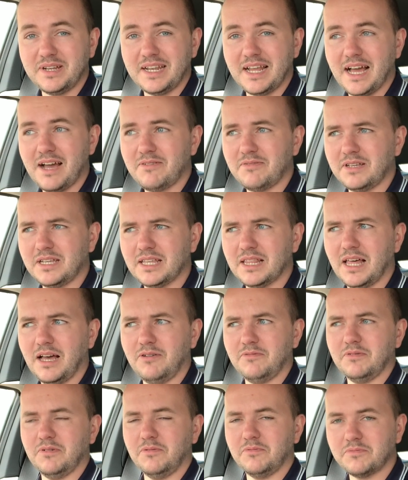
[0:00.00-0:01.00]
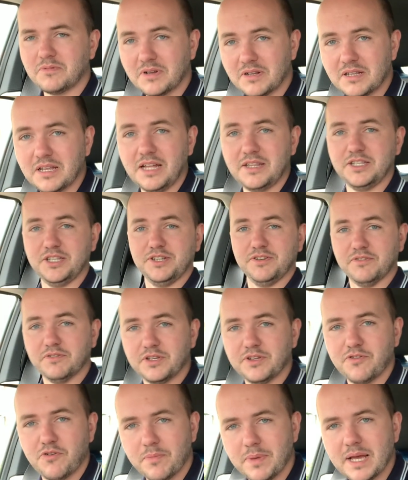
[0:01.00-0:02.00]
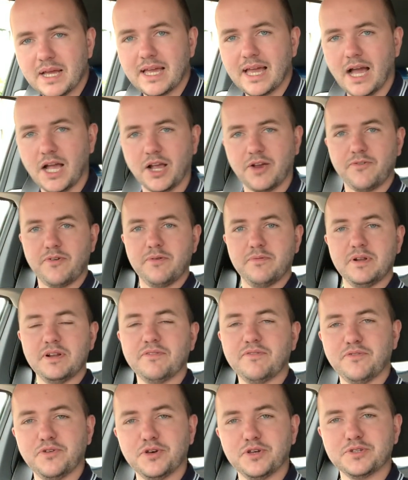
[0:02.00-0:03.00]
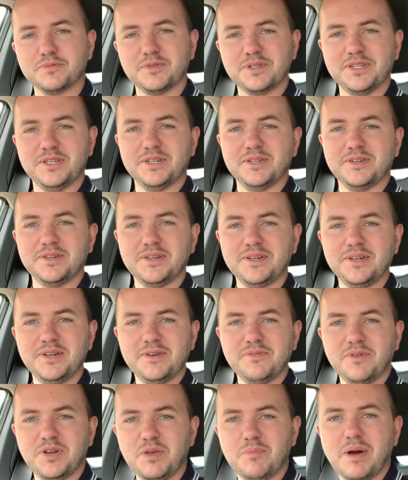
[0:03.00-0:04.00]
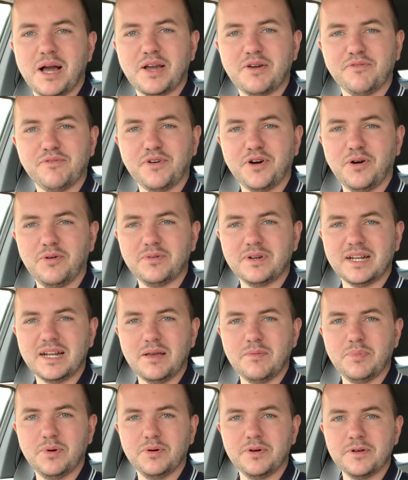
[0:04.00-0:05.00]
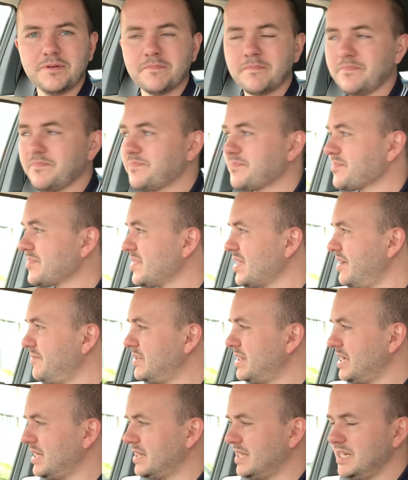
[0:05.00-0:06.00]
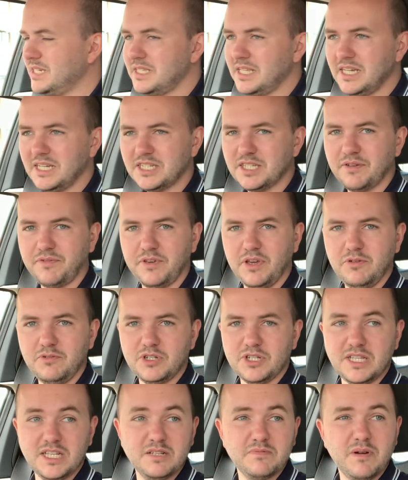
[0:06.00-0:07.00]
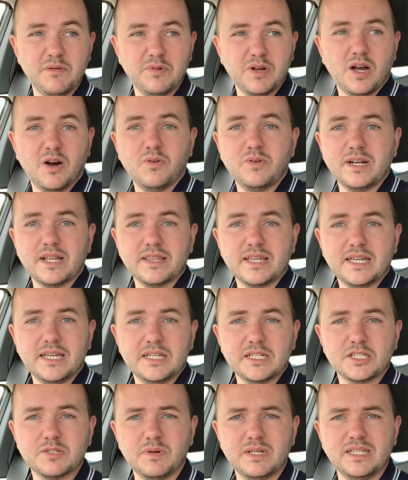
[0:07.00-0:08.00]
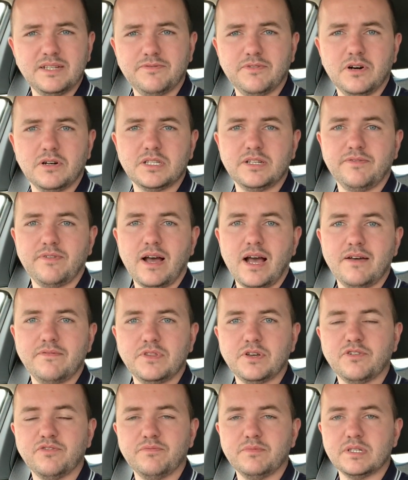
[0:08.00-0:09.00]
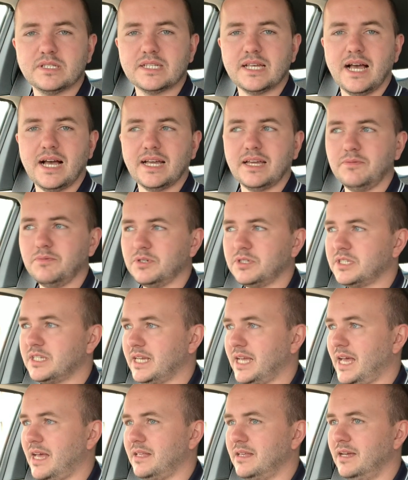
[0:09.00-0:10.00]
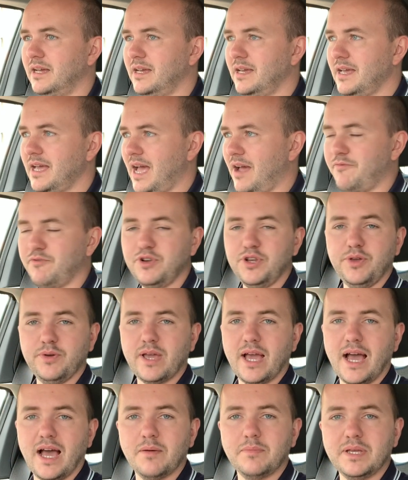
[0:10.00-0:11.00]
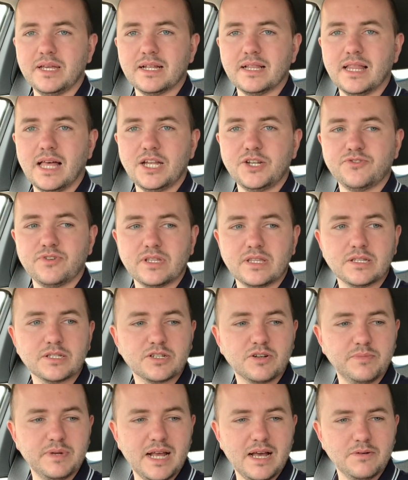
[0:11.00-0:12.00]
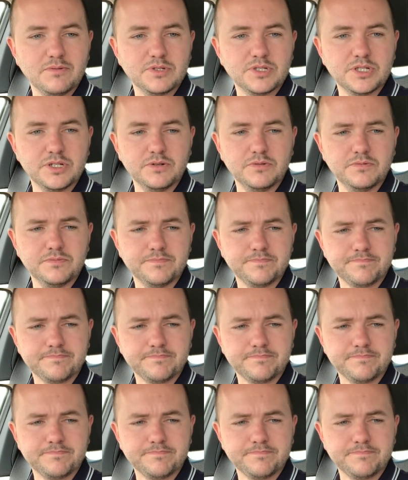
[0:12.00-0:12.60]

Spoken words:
down, and you're like, oh, and you're a bit kangarooing at first when you're back and forward in it. But if you think these things are the future, this is where we're going. I think it's 2045. The government's target was to get every new car being electric that's coming out. So